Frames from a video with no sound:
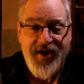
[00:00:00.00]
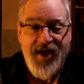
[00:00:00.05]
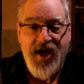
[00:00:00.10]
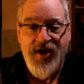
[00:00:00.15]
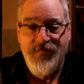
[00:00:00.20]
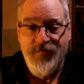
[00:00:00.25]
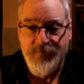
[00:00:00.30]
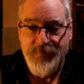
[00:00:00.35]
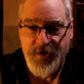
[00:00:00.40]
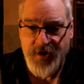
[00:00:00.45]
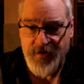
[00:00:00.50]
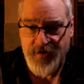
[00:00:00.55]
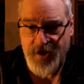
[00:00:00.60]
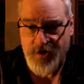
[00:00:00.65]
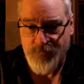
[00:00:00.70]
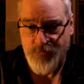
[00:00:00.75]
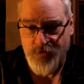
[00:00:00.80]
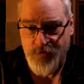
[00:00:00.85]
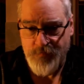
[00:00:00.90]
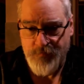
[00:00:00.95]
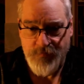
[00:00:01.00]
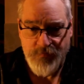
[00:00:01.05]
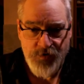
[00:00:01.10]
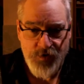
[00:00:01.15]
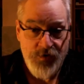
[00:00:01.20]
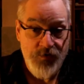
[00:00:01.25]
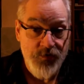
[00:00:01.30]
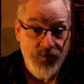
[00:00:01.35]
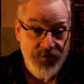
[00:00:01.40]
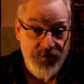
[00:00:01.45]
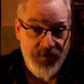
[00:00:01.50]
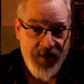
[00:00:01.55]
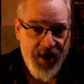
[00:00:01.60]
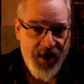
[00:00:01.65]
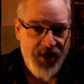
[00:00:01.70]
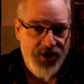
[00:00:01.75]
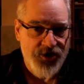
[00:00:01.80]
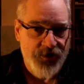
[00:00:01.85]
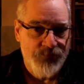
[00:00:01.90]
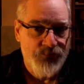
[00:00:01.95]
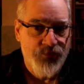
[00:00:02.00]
everybody in that room who's actually